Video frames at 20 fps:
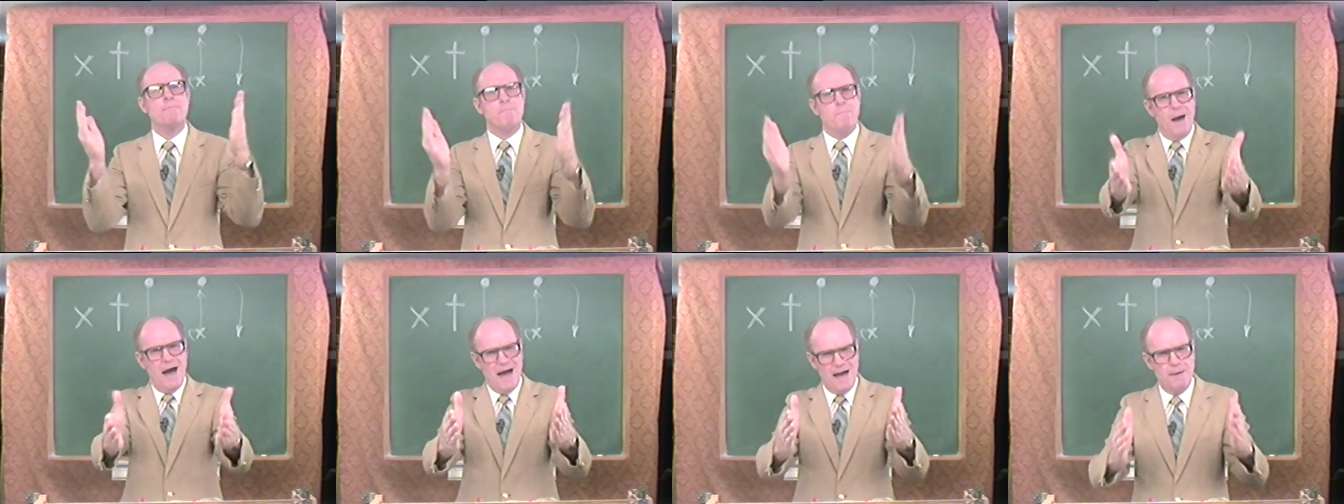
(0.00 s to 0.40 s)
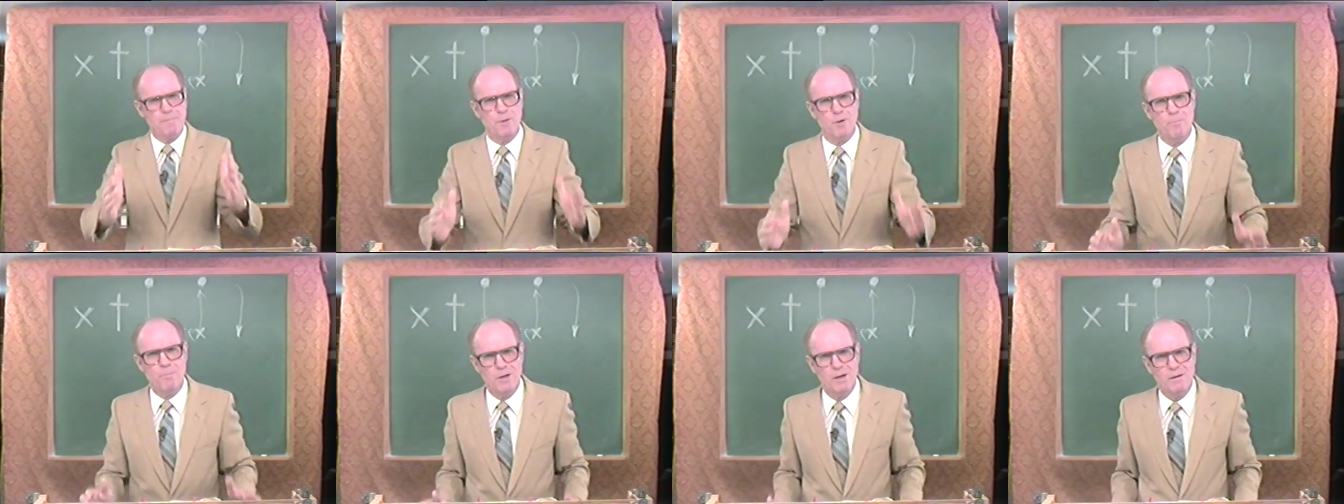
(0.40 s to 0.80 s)

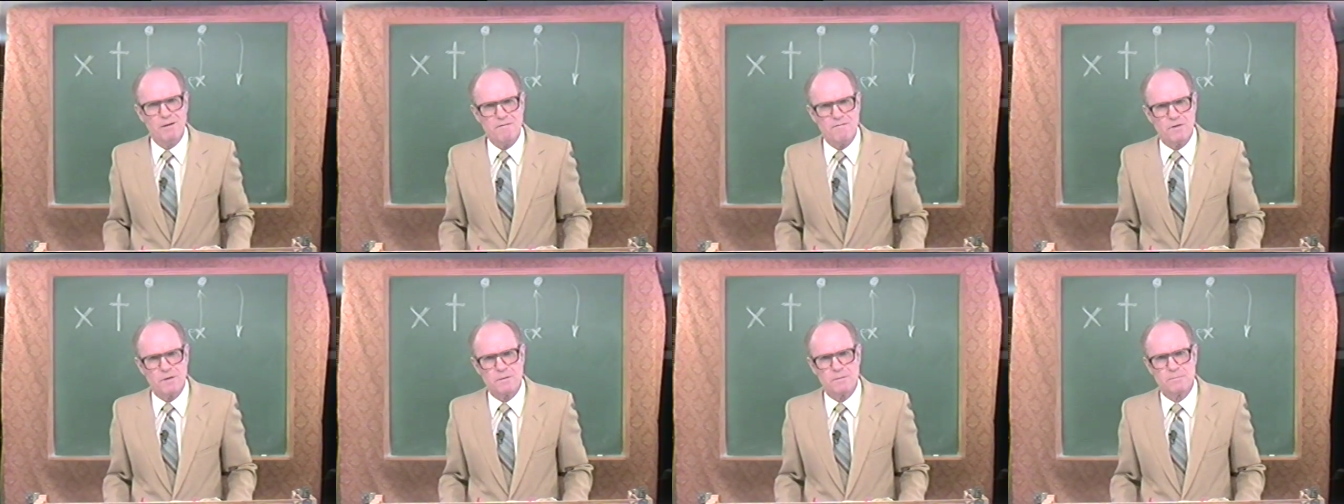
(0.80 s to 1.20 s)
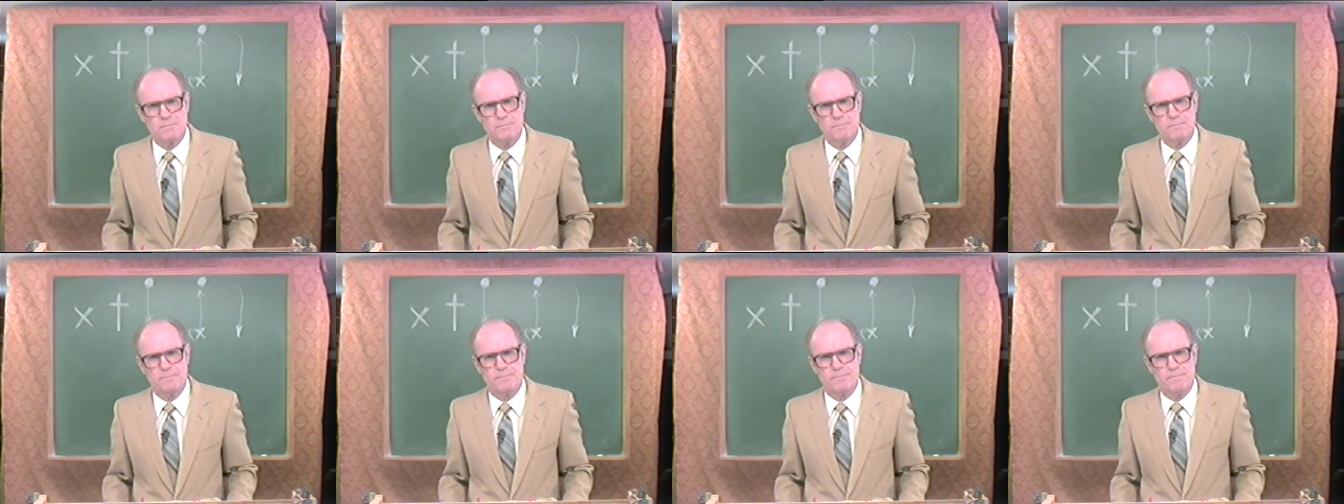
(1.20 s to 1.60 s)
Bible believer.
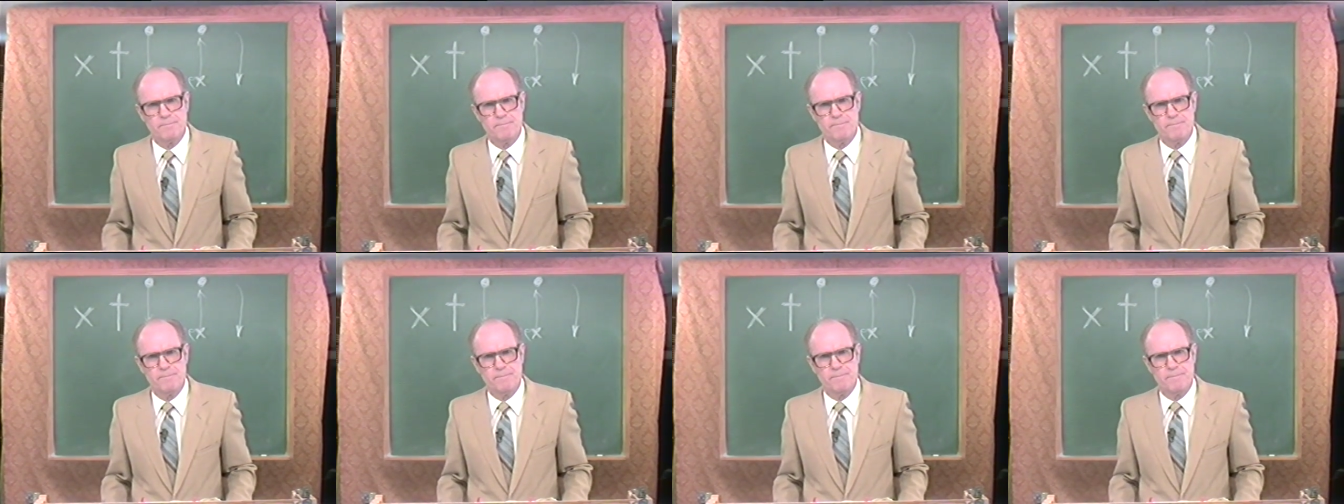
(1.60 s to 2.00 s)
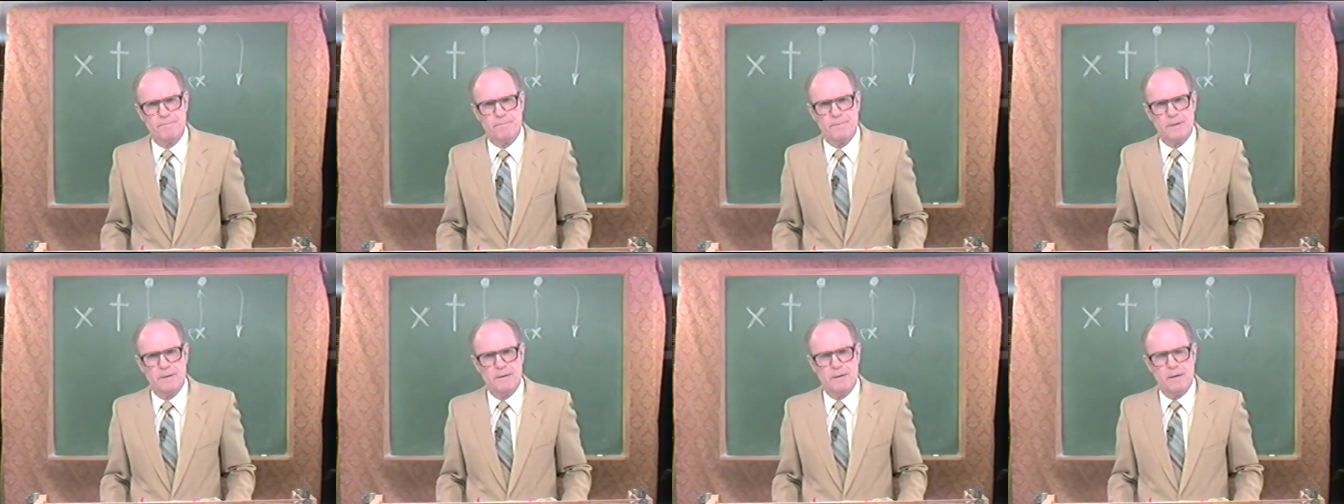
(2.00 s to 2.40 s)

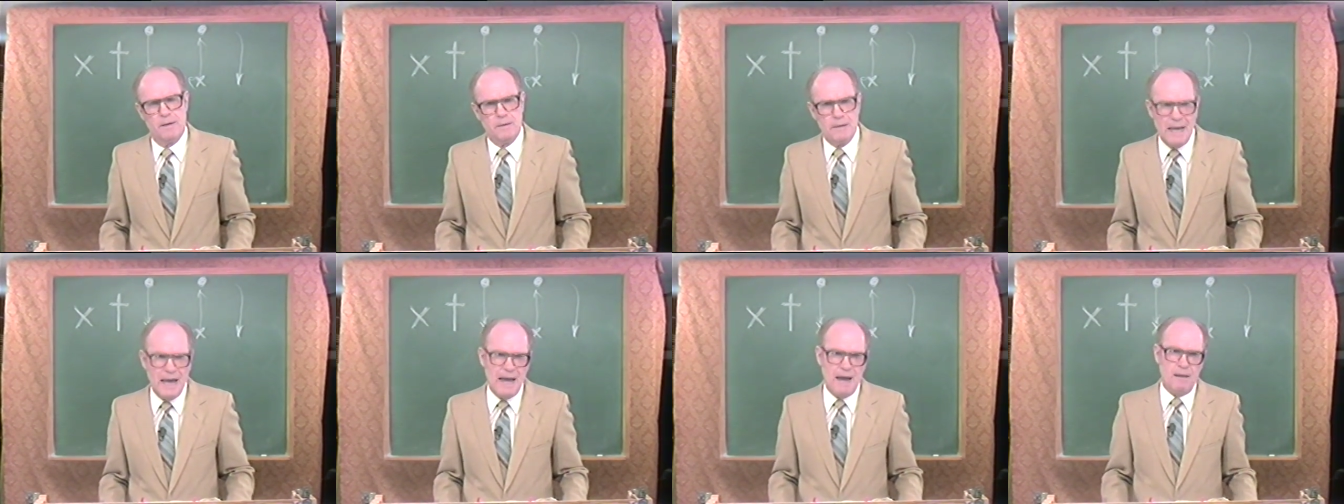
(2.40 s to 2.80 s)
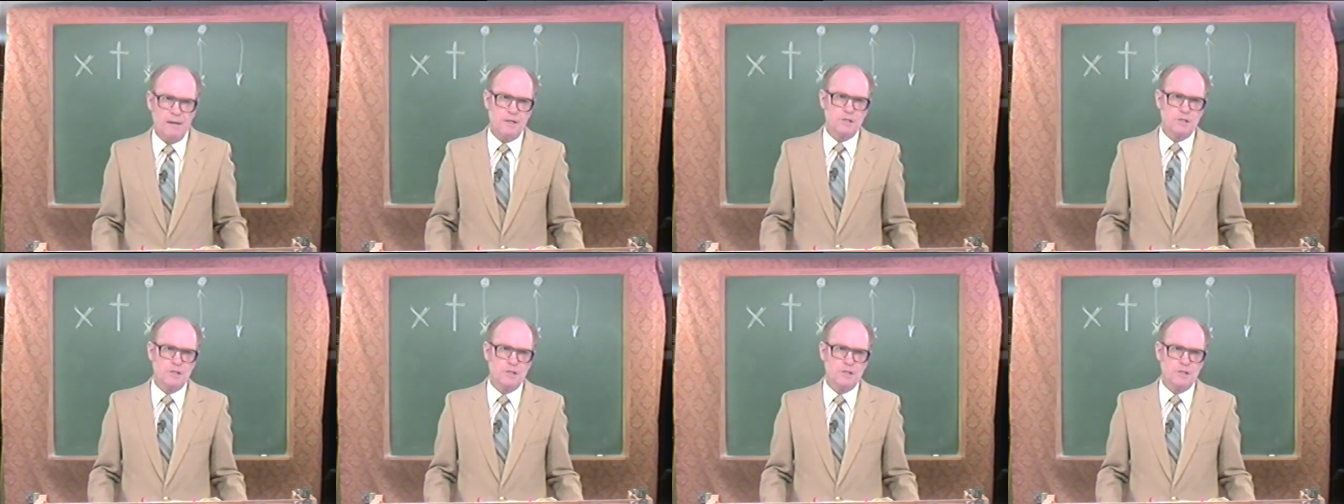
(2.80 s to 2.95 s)
Now